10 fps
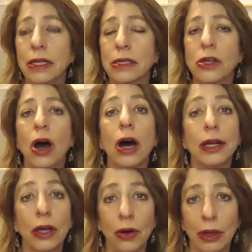this
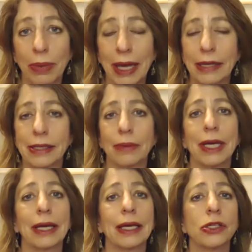ongoing
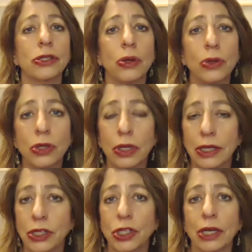pandemic, social
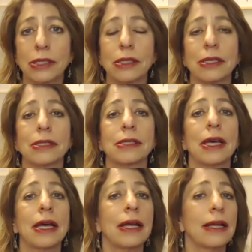injustice,
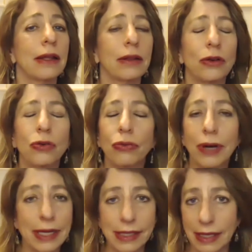
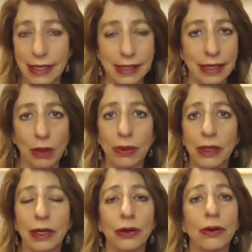craziness in the
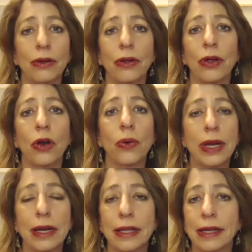political
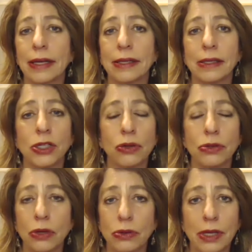arena that it
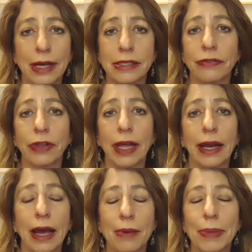shows no signs of
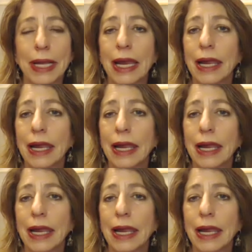letting up.